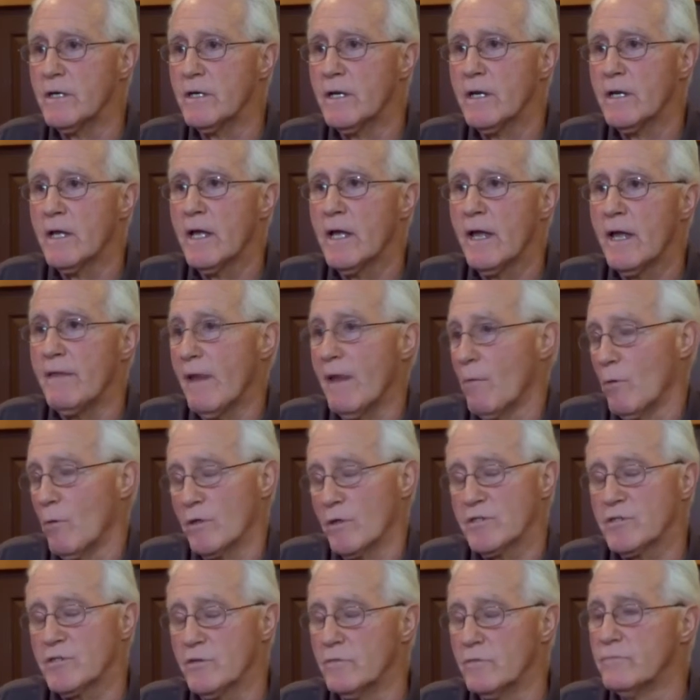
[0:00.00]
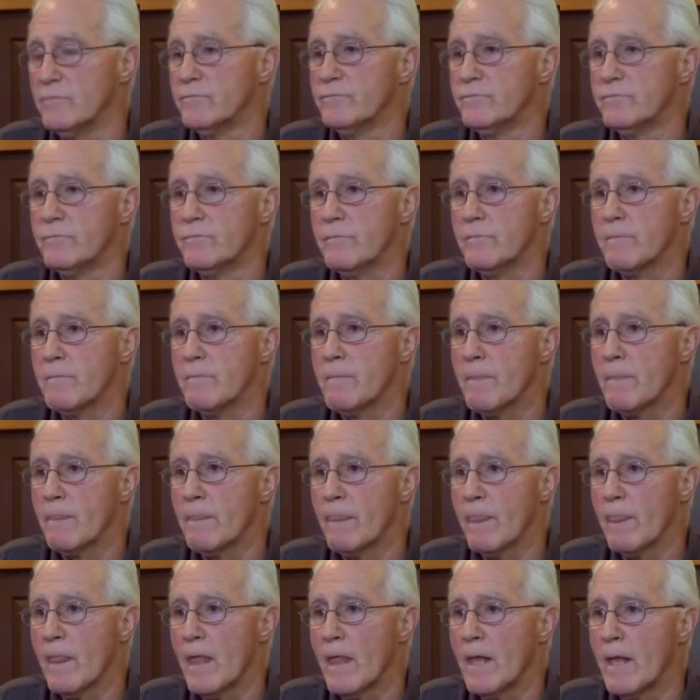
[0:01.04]
But take our brochure, take
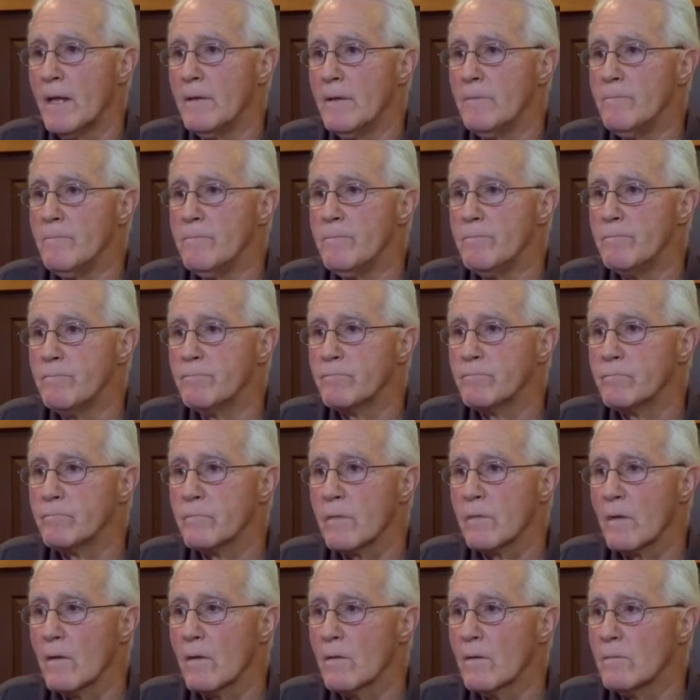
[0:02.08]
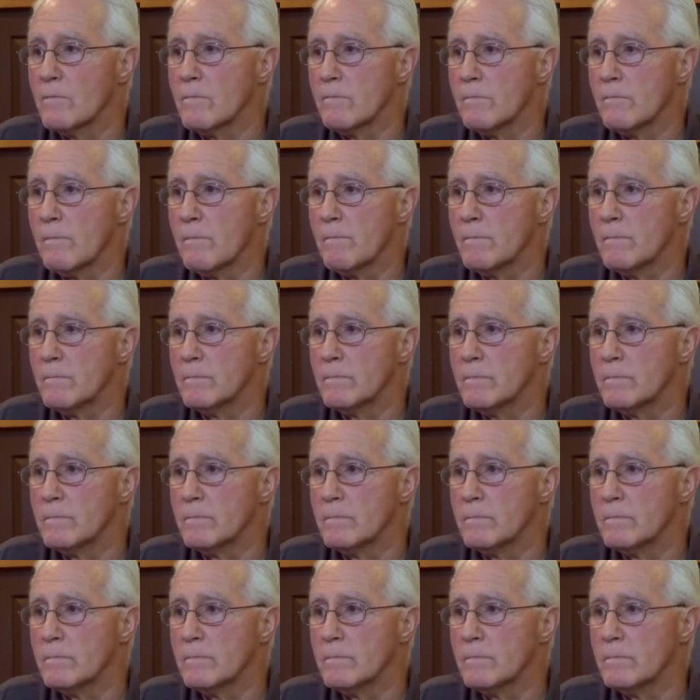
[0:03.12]
our. Uh, She's talking about B G I.